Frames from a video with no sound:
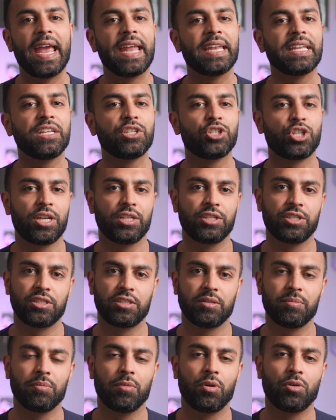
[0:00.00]
any
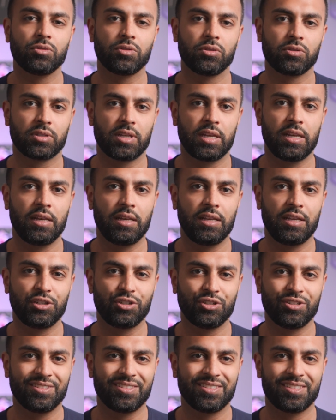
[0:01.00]
changes in moles or skin
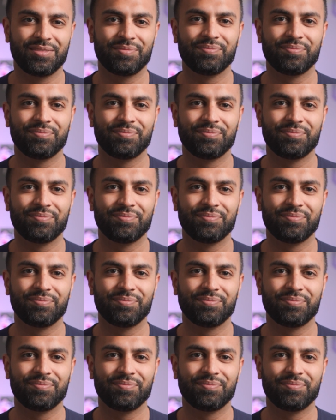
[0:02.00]
lesions.